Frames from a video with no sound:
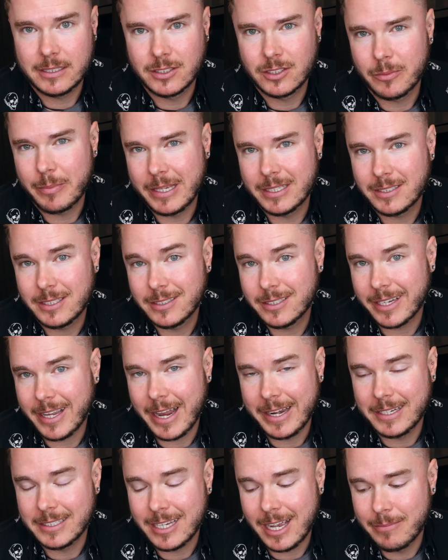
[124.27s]
So basically it's like
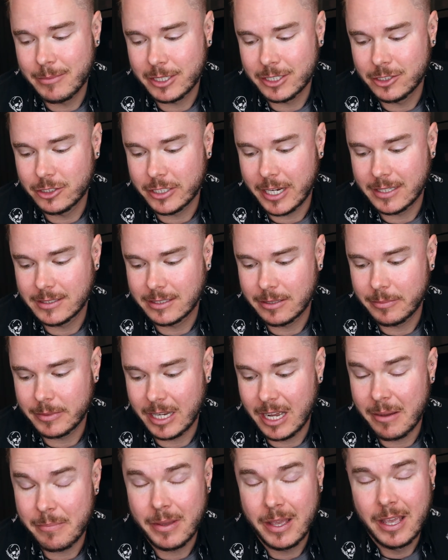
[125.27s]
anytime you can jazz something
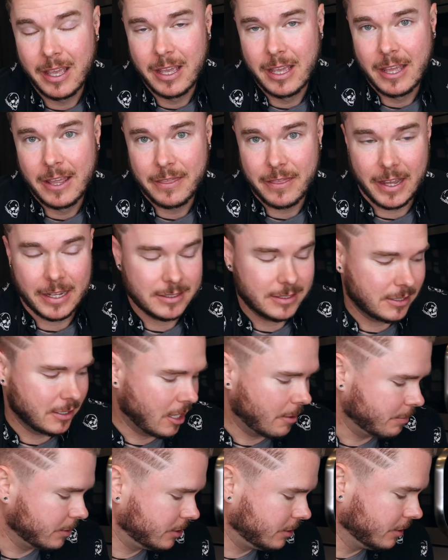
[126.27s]
up, that's an
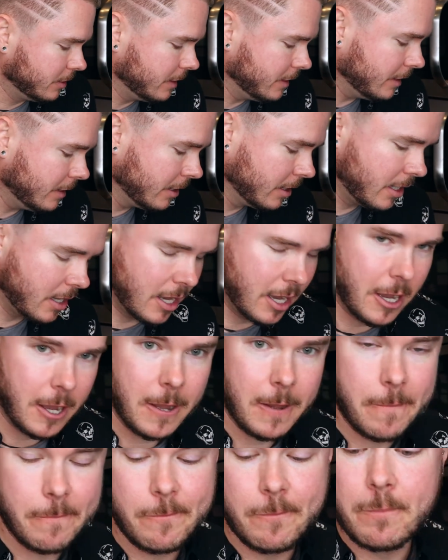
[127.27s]
opportunity.
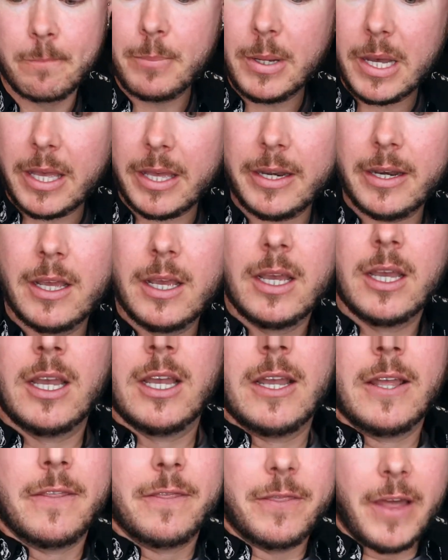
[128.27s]
But
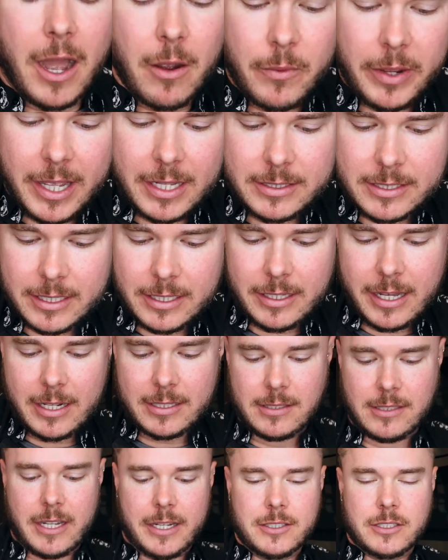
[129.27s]
that way I did it
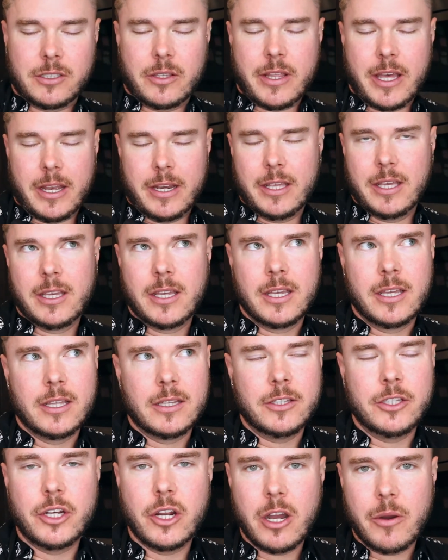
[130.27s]
last night so that,
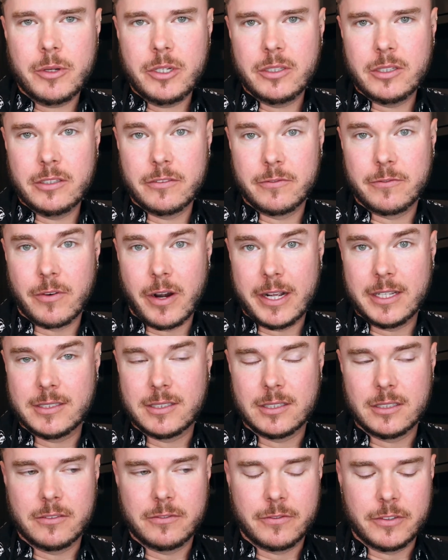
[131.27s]
you know how when you leave rice
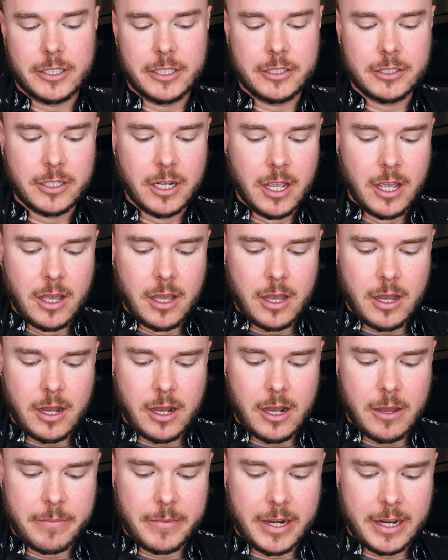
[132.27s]
in the fridge,
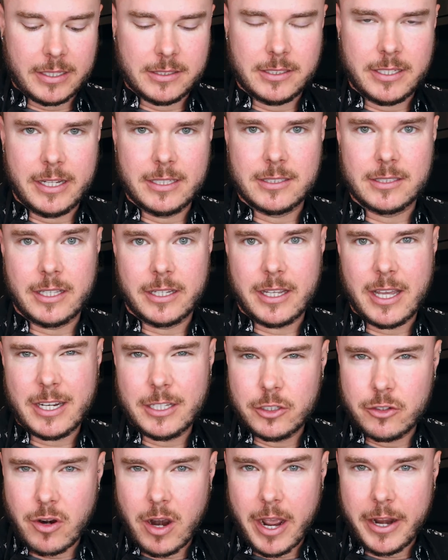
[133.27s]
the next day it's like
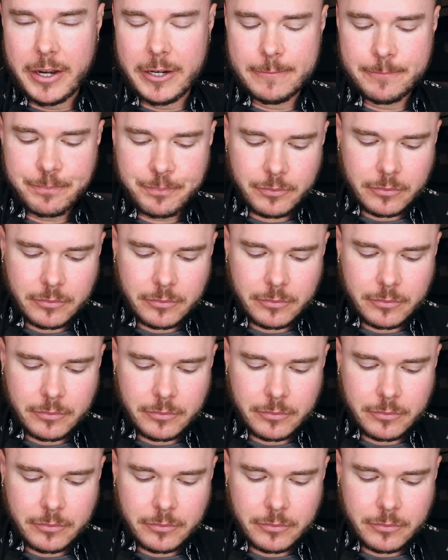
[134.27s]
kind of drier.